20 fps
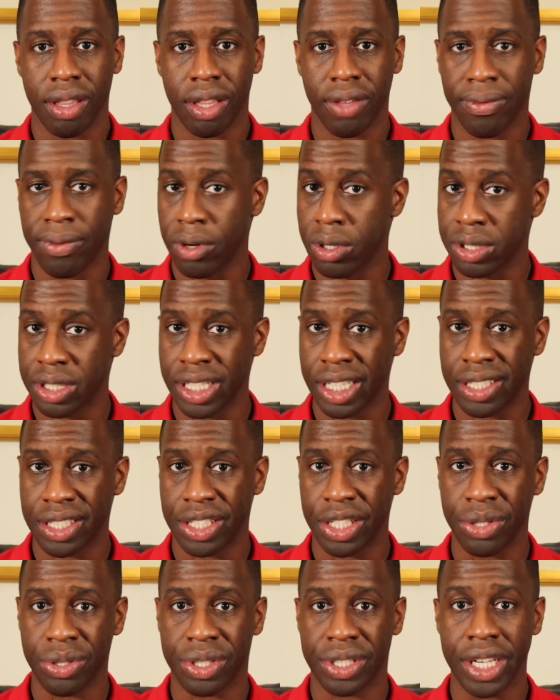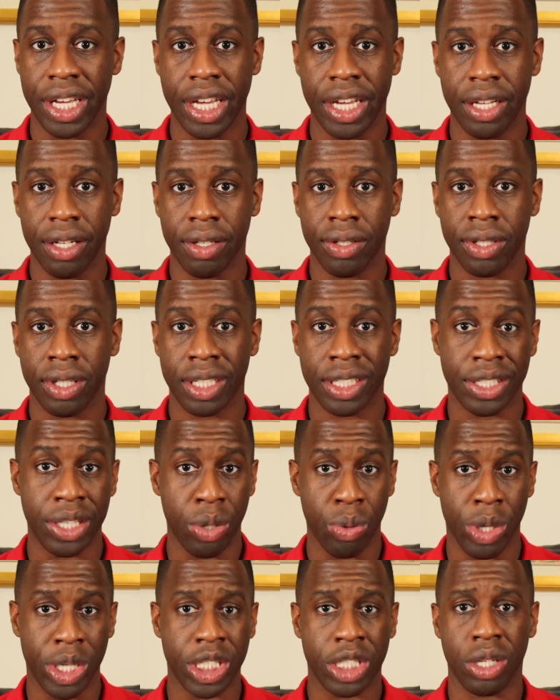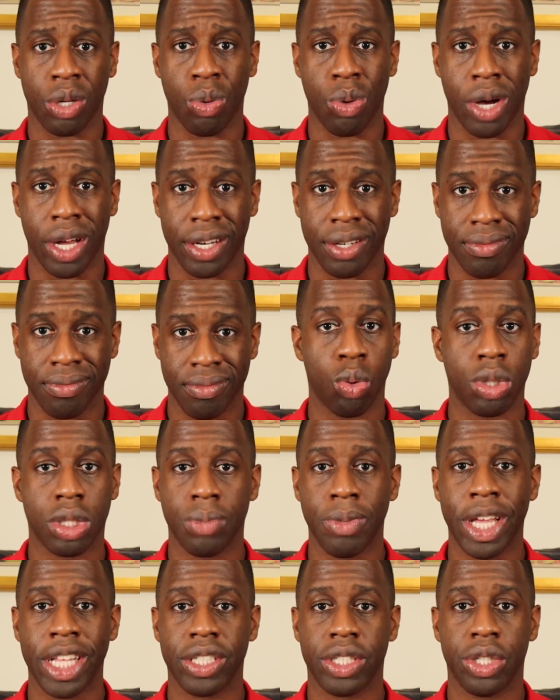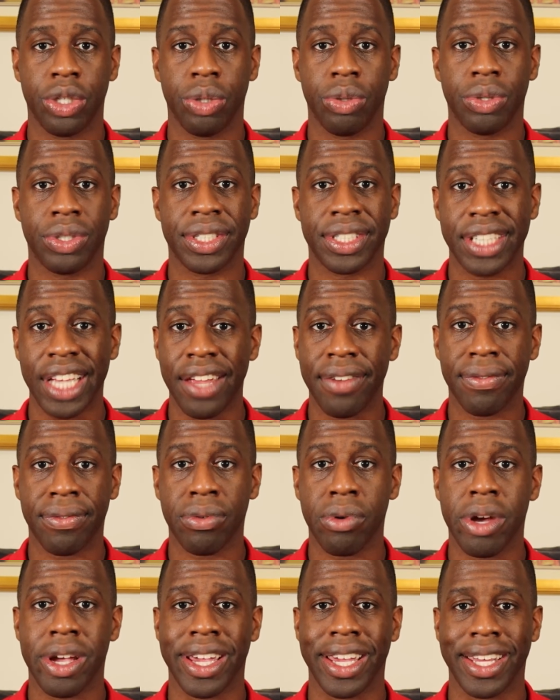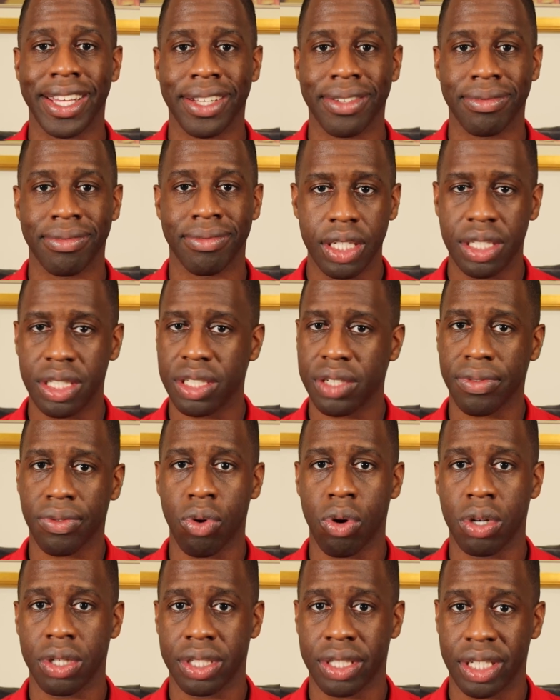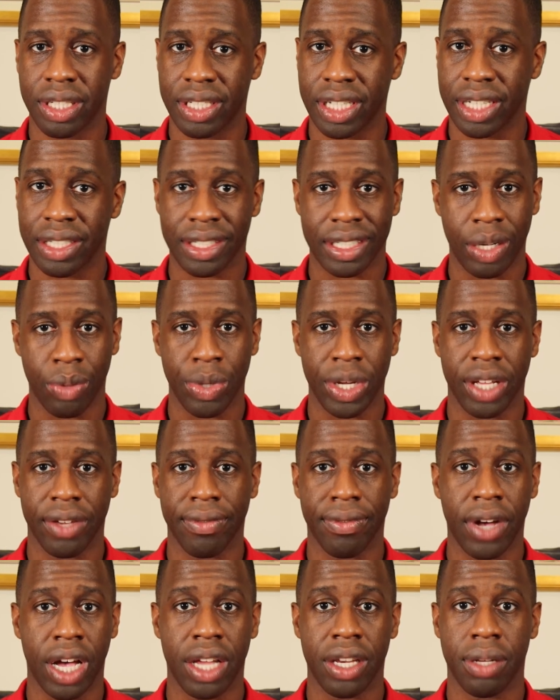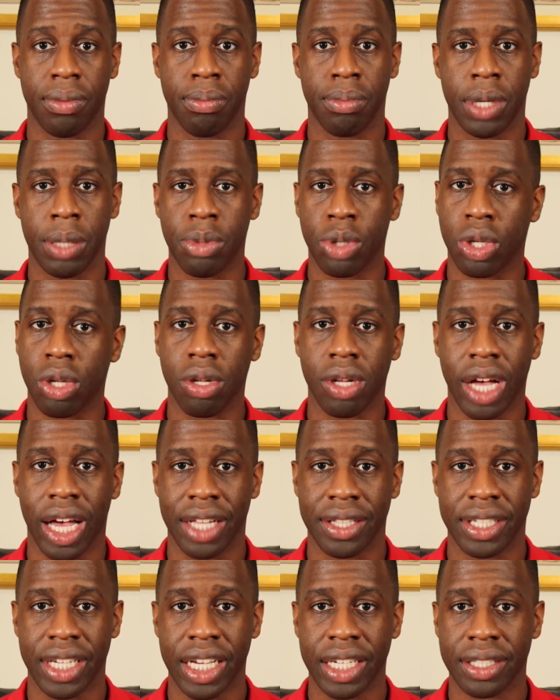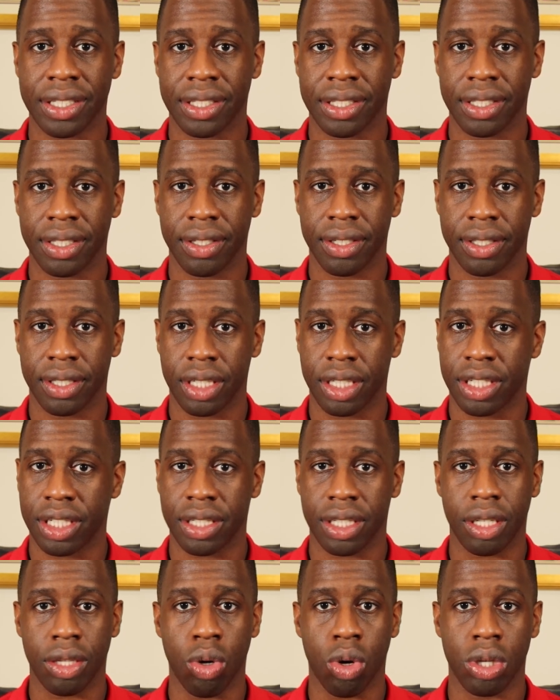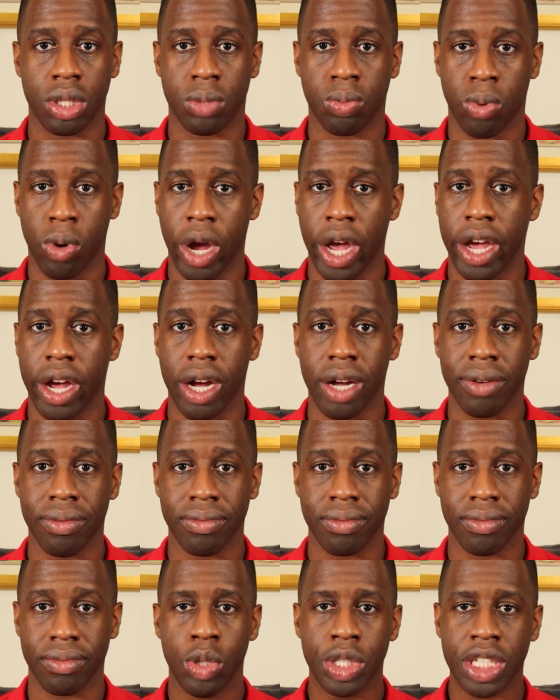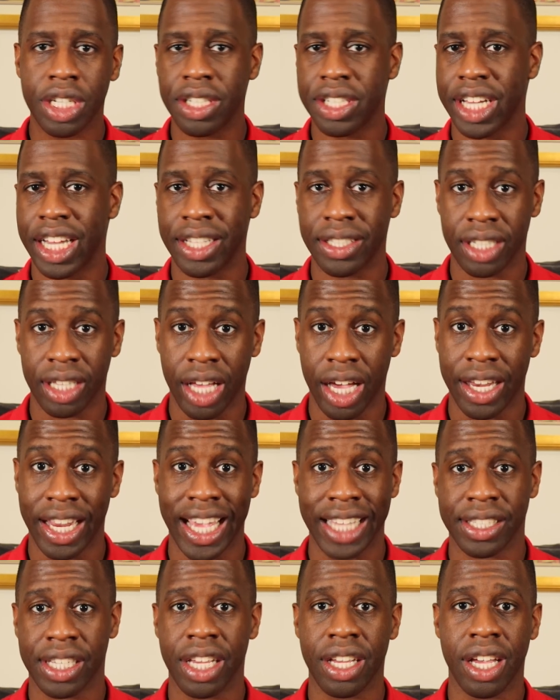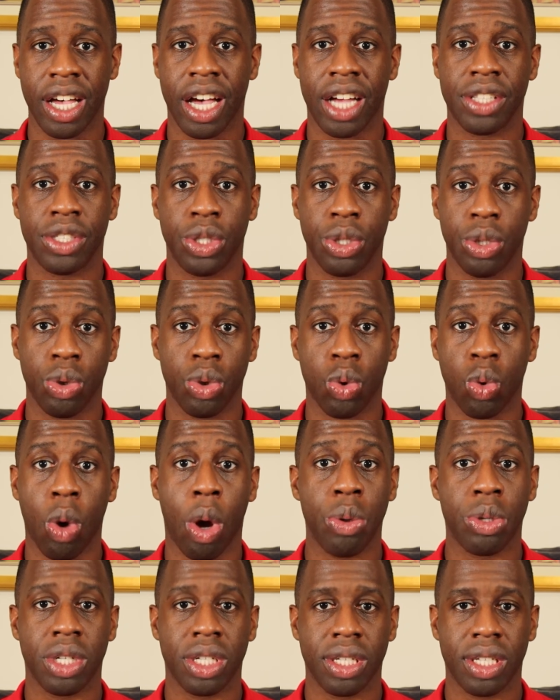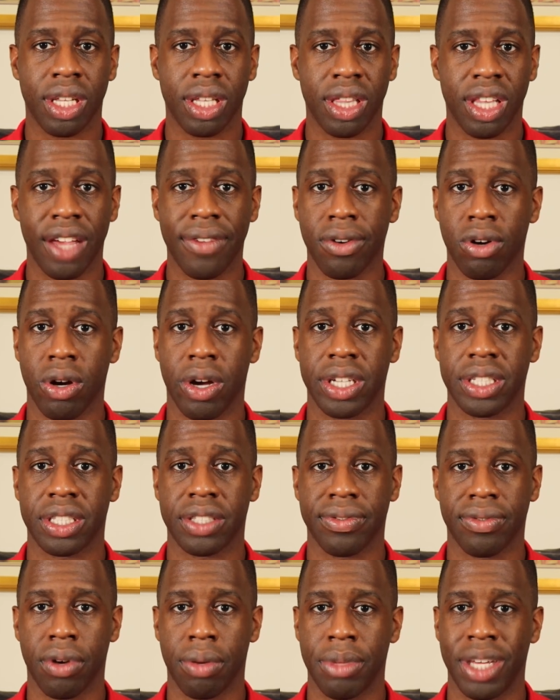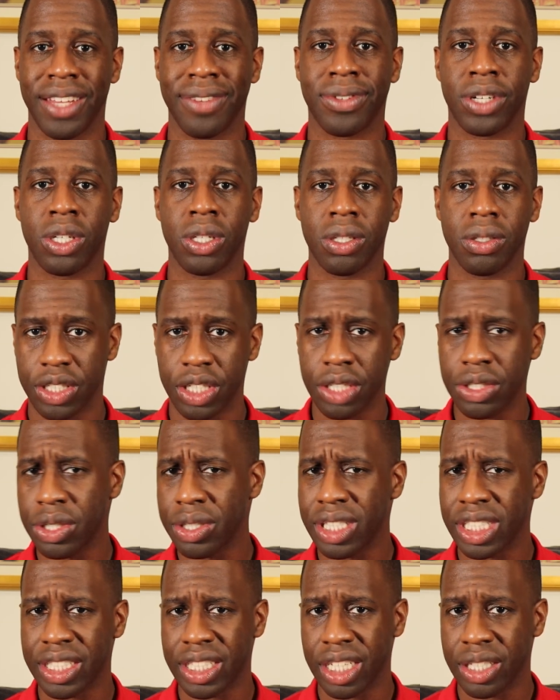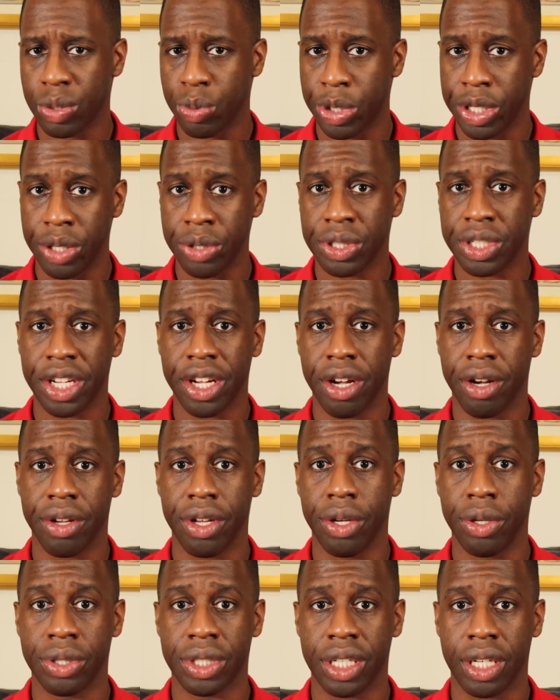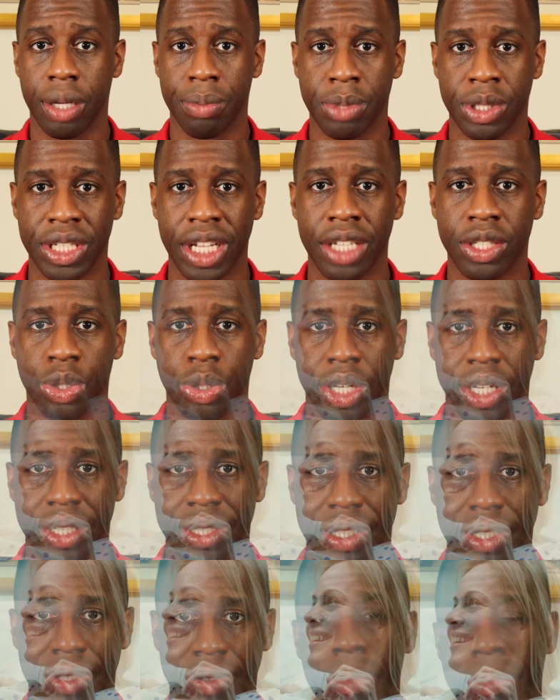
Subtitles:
the first sense you see is the original one, which meant to set free? This is, of course, the sense that we can find in biblical contexts, such as the Lord's Prayer, which contains a line asking God to, quote, deliver us from evil. It's also the sense we used to hear used in obstetrics,